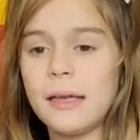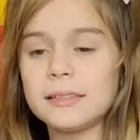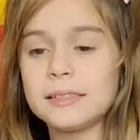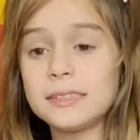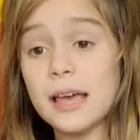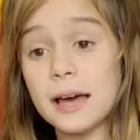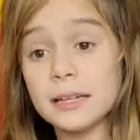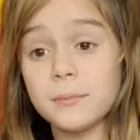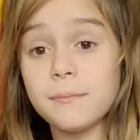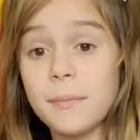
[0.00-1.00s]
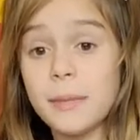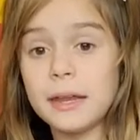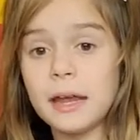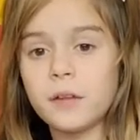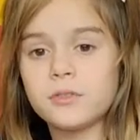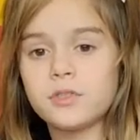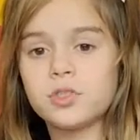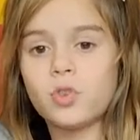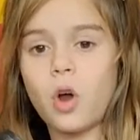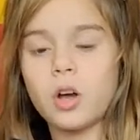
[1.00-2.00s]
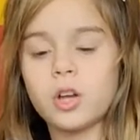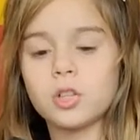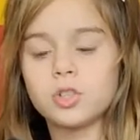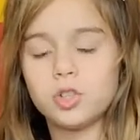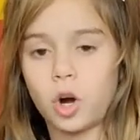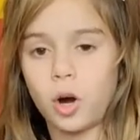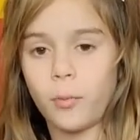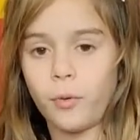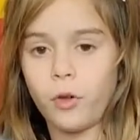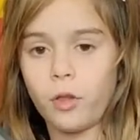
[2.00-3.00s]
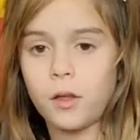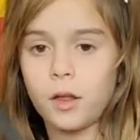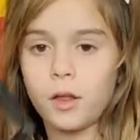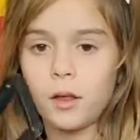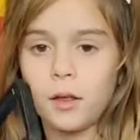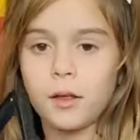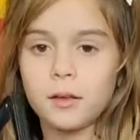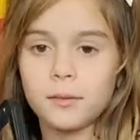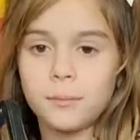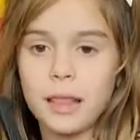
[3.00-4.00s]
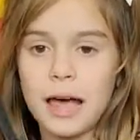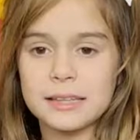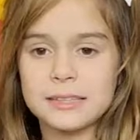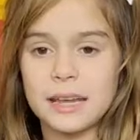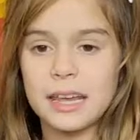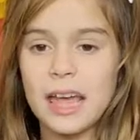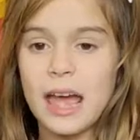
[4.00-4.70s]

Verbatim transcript: set made out of strong, durable plastic.